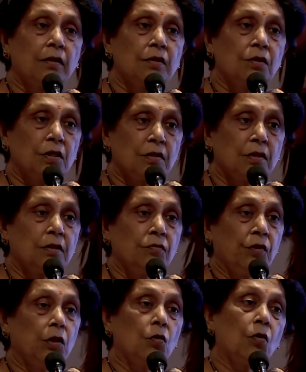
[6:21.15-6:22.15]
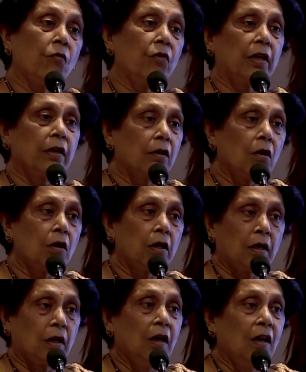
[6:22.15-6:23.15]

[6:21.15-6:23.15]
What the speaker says: diseases. We know we cannot